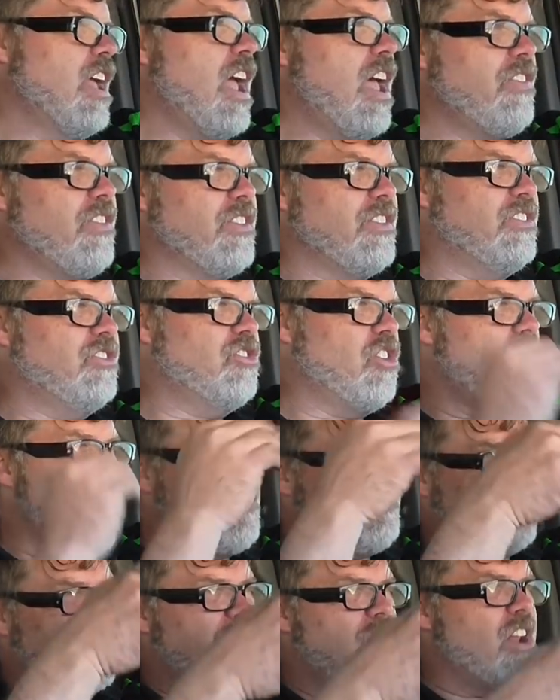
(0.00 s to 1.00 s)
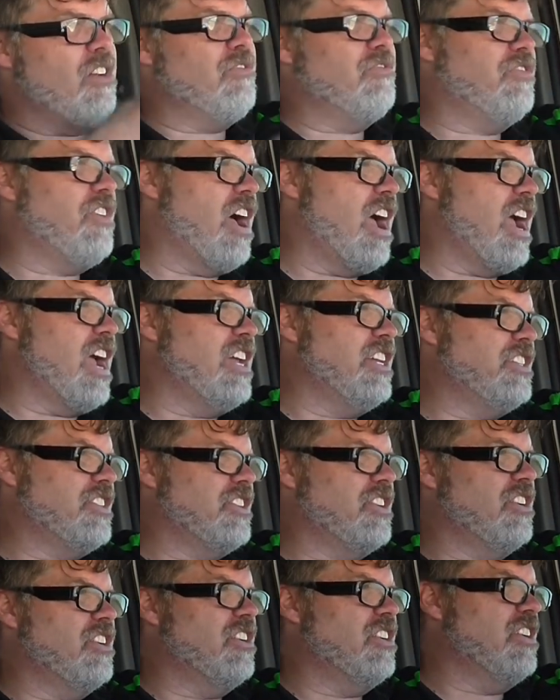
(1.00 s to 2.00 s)
Had the drop-down
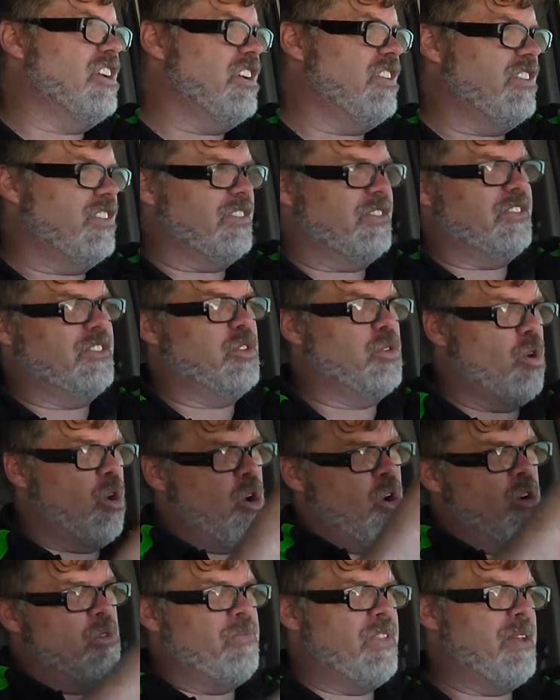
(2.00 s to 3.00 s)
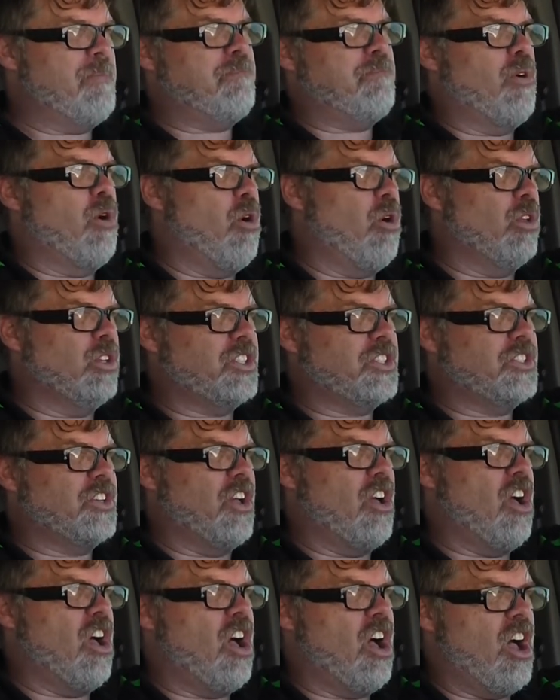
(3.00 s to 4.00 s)
visor and the chrome that bolts
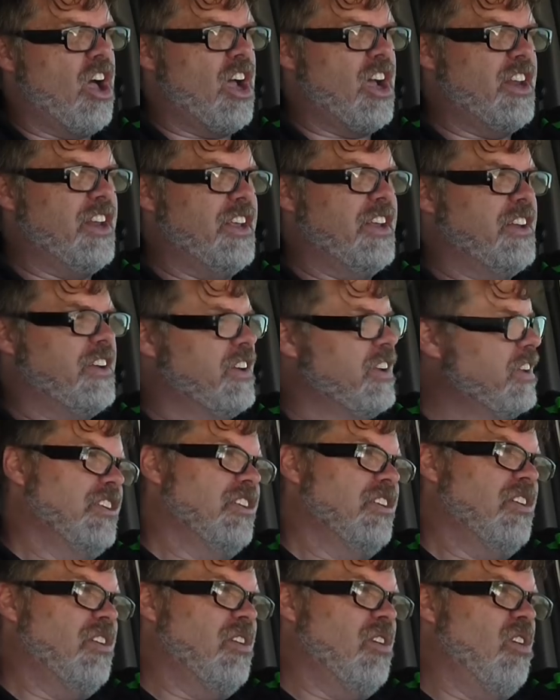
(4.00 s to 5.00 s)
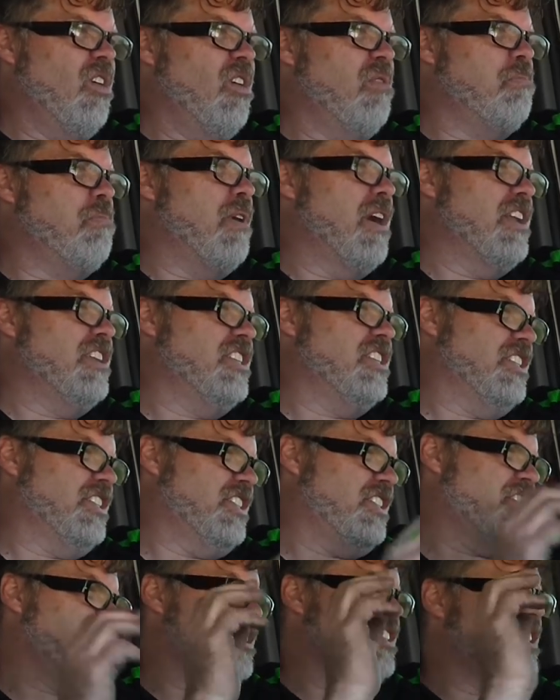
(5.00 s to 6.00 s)
on and a whole bunch of
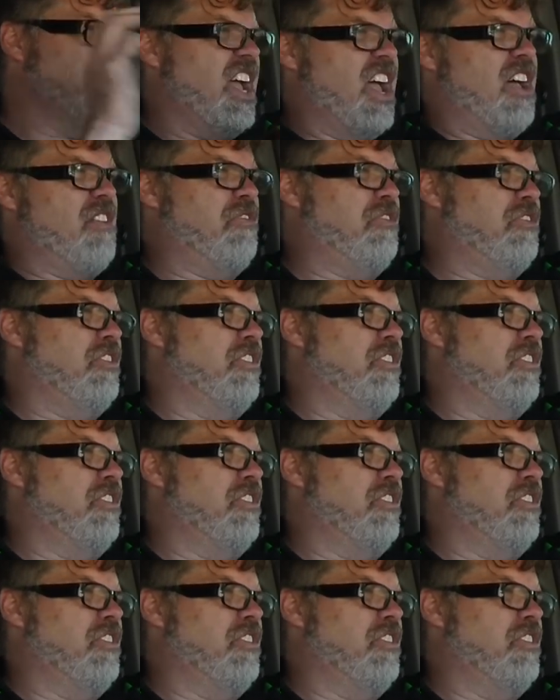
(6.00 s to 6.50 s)
stuff.